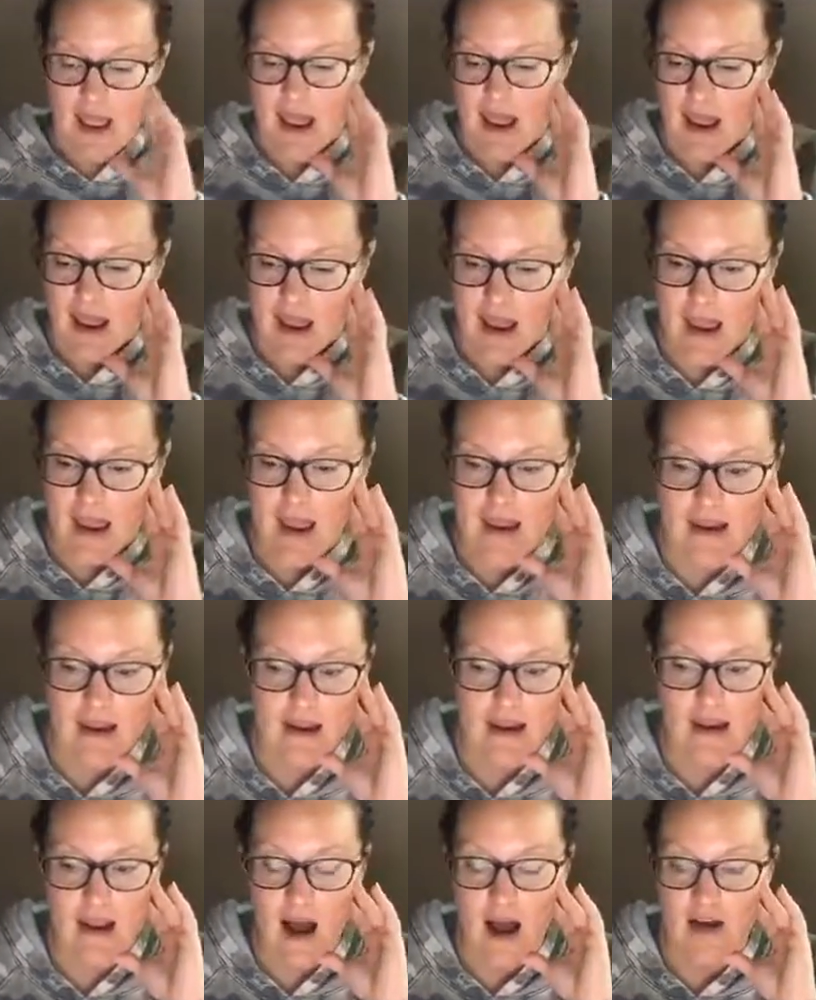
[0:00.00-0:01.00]

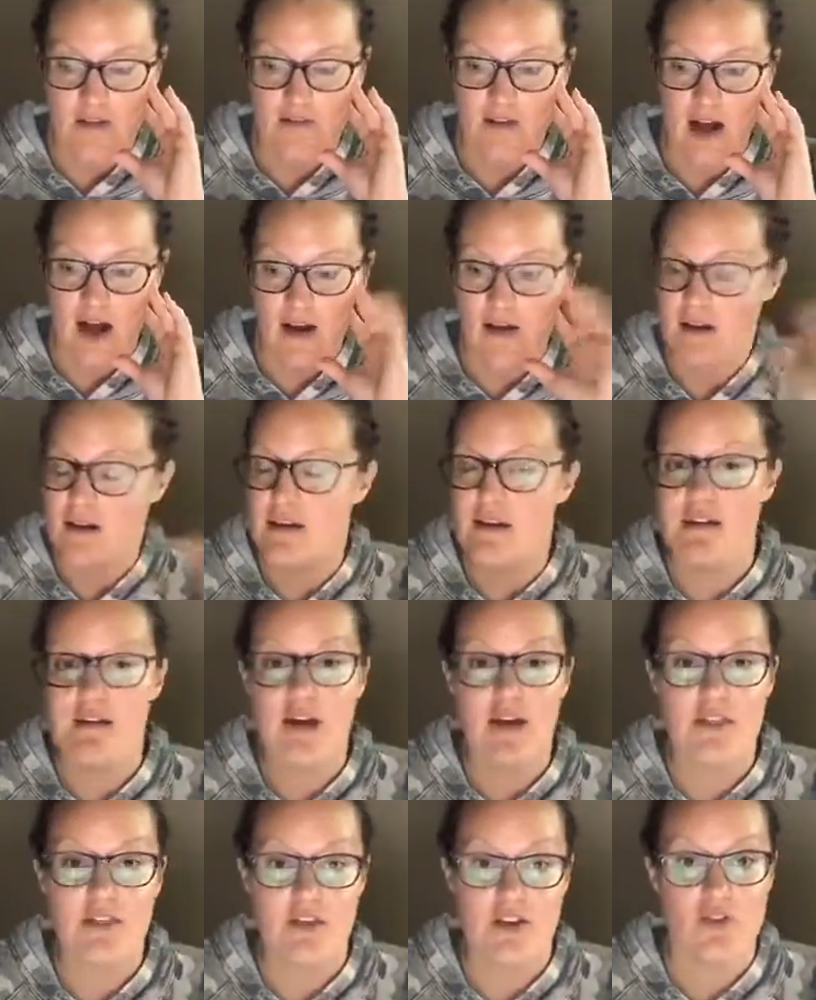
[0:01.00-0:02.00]
and I've got
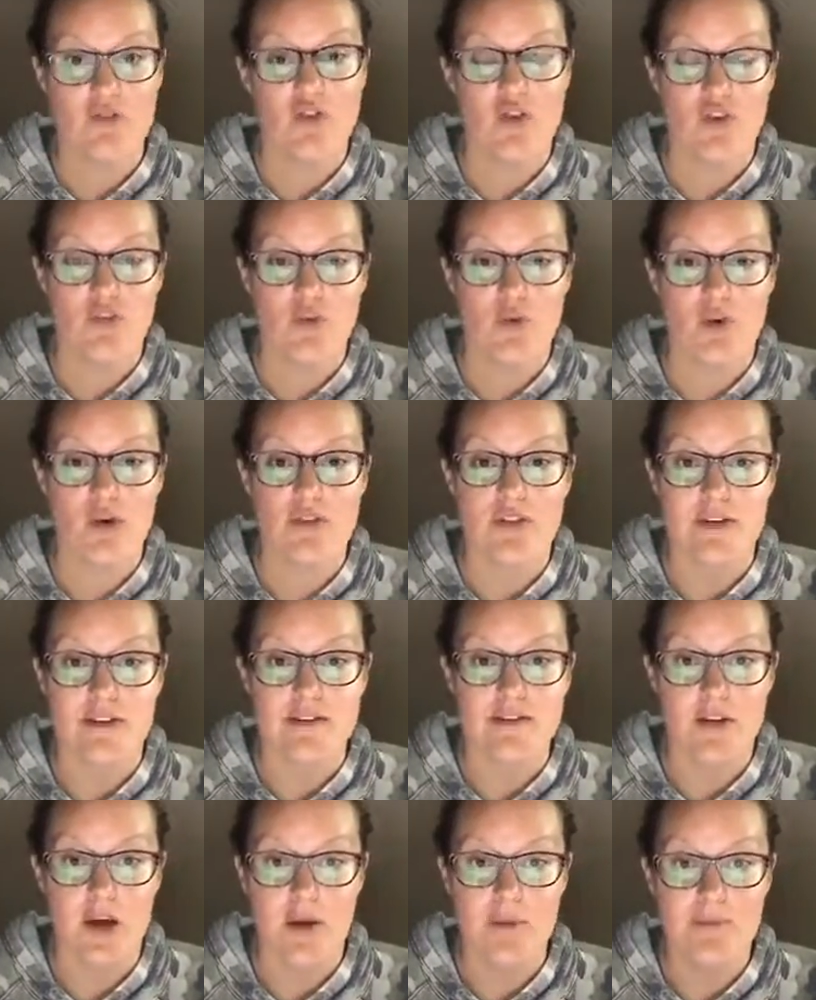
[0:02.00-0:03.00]
nothing of those 4
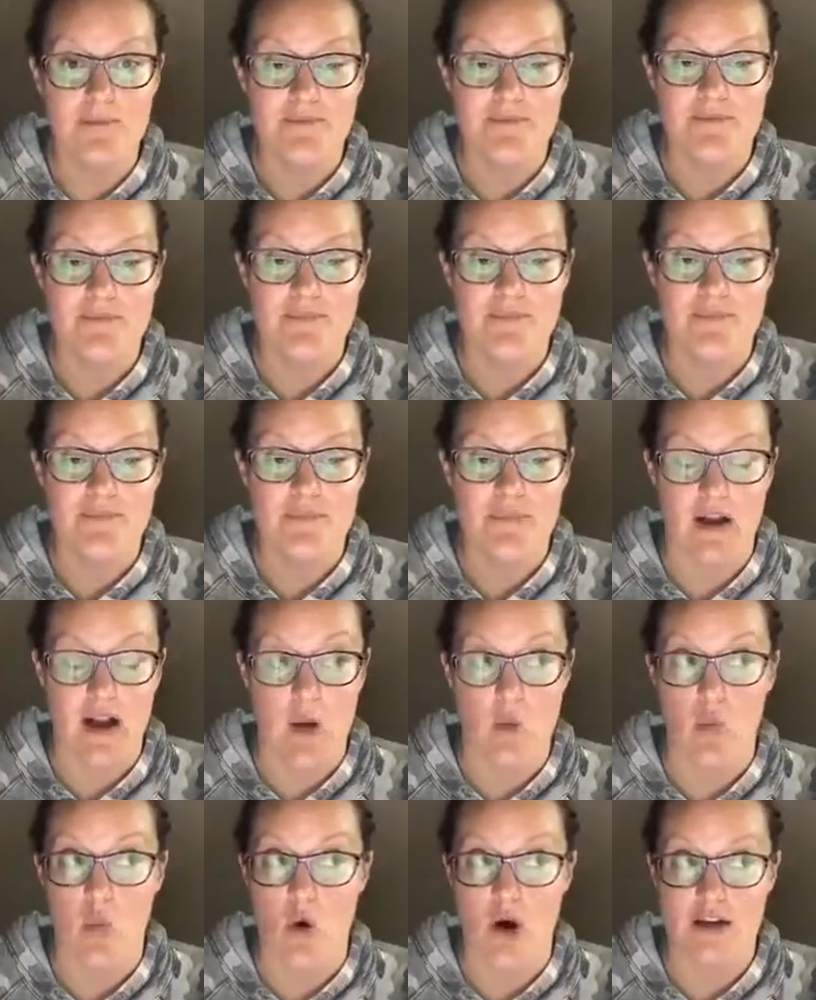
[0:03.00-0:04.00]
things done that I
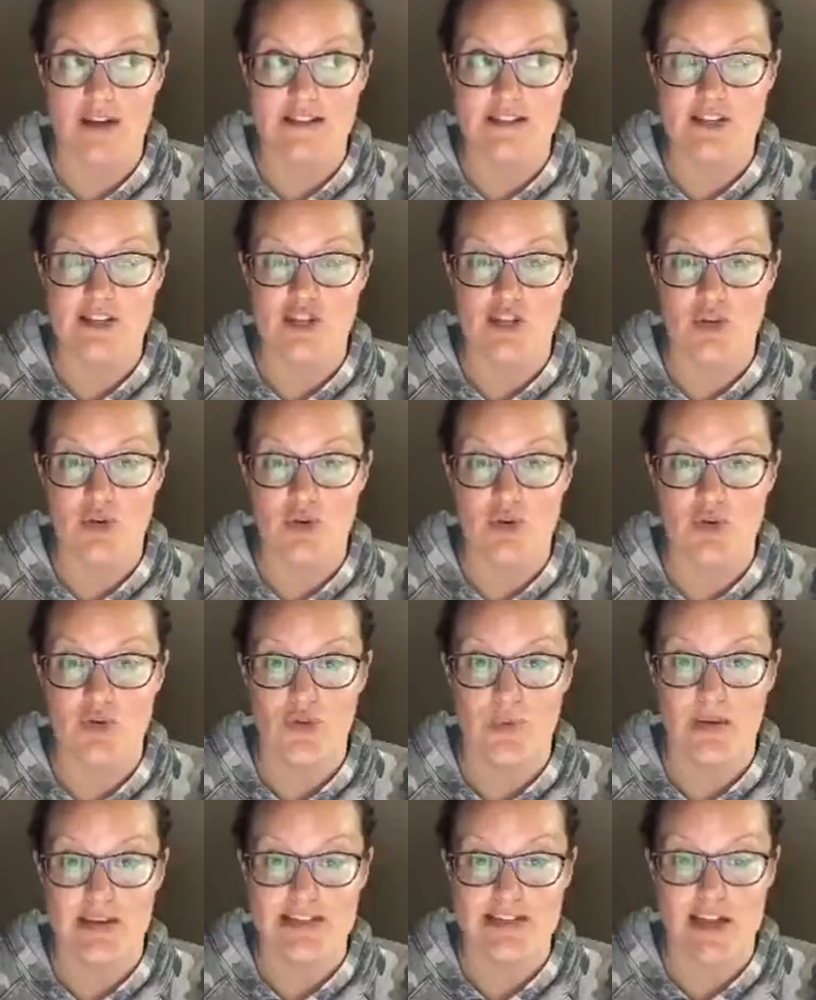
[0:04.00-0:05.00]
wanted to do
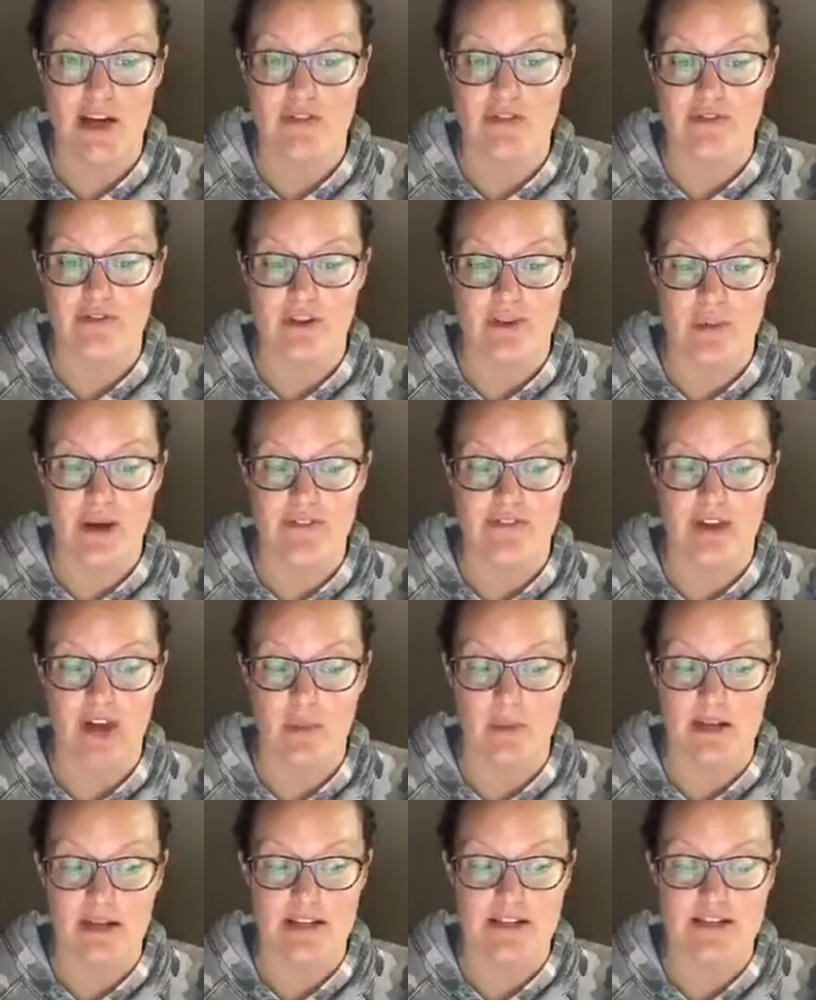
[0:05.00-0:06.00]
for myself and for my
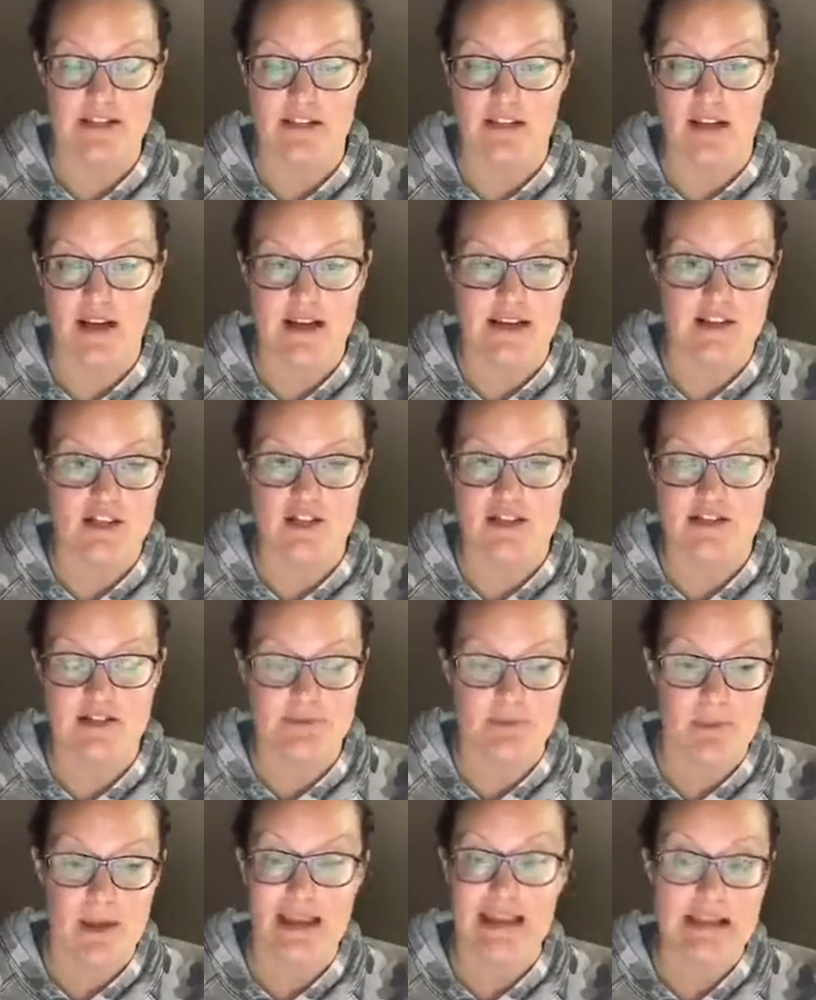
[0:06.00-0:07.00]
family, and to like just
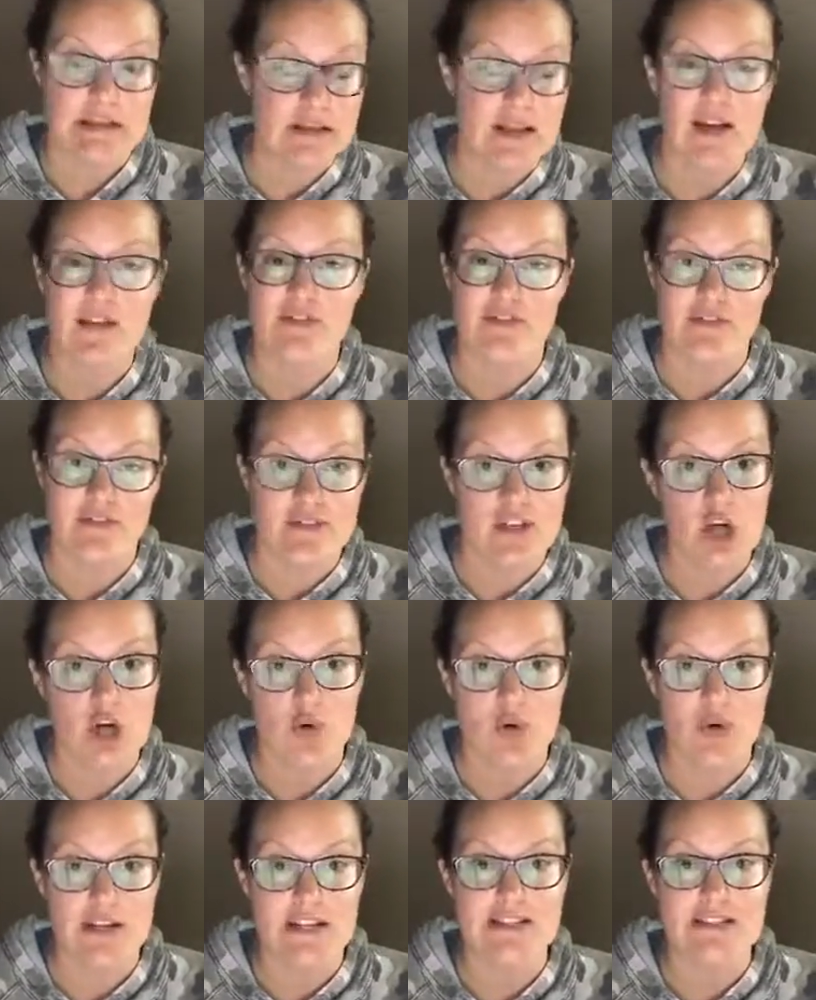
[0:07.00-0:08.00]
make life
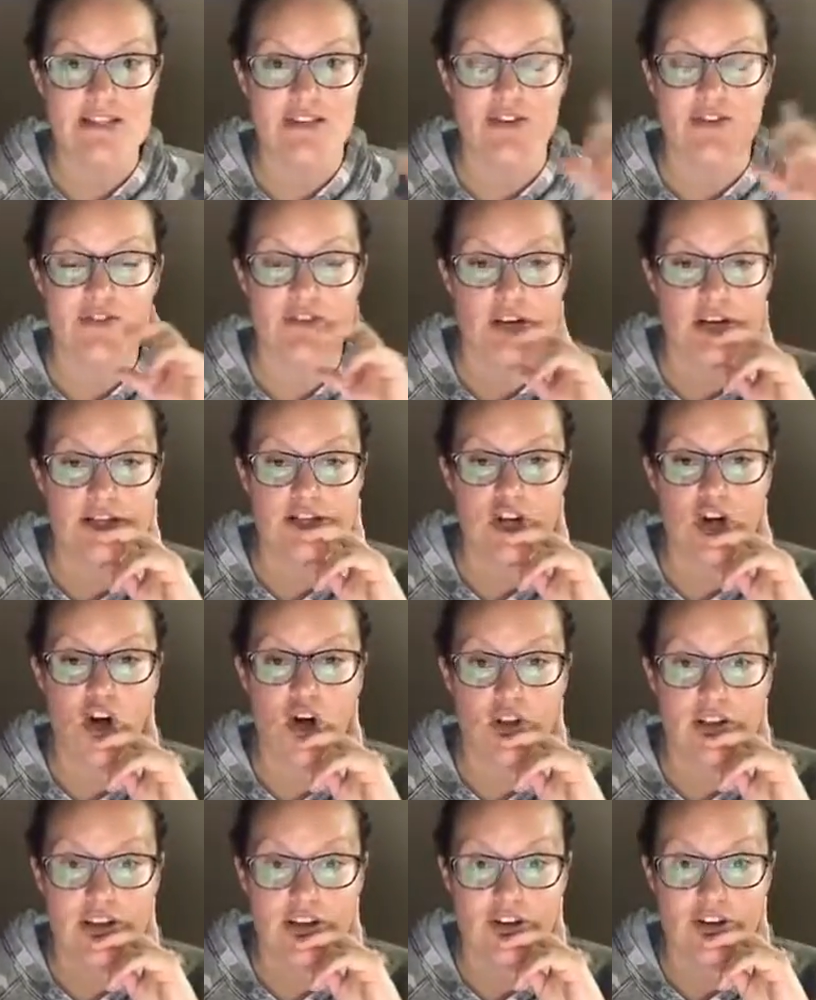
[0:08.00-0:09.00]
flow easier for us
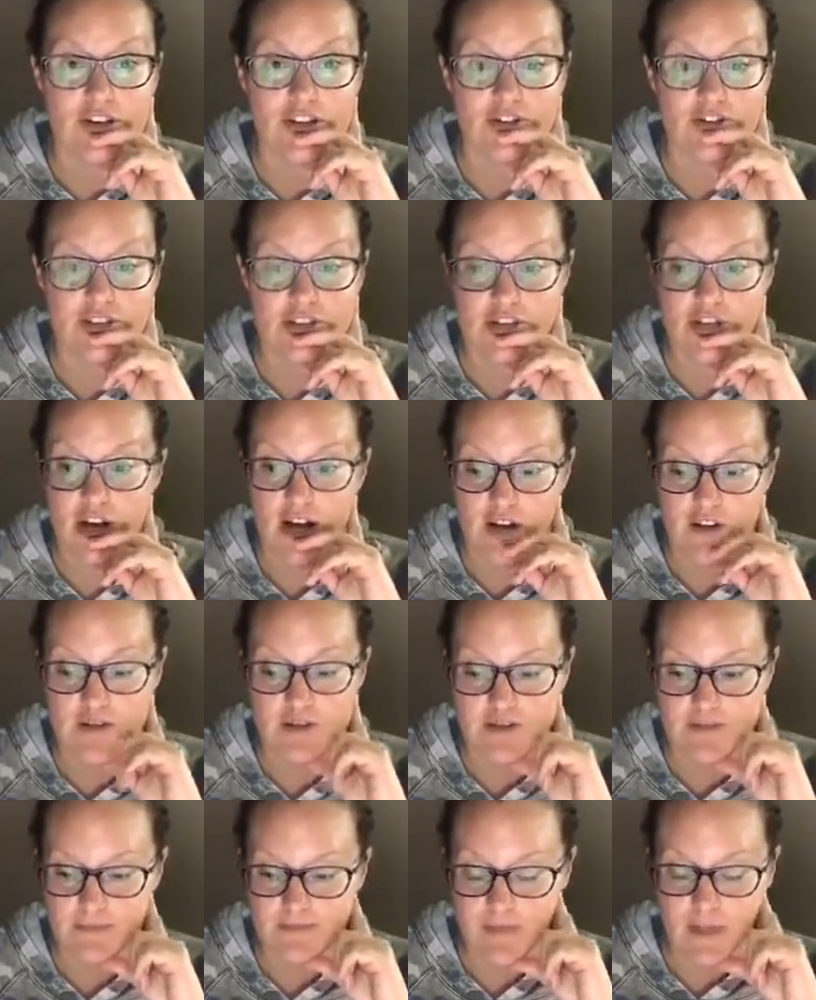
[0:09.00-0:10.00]
all here at the Fisher house.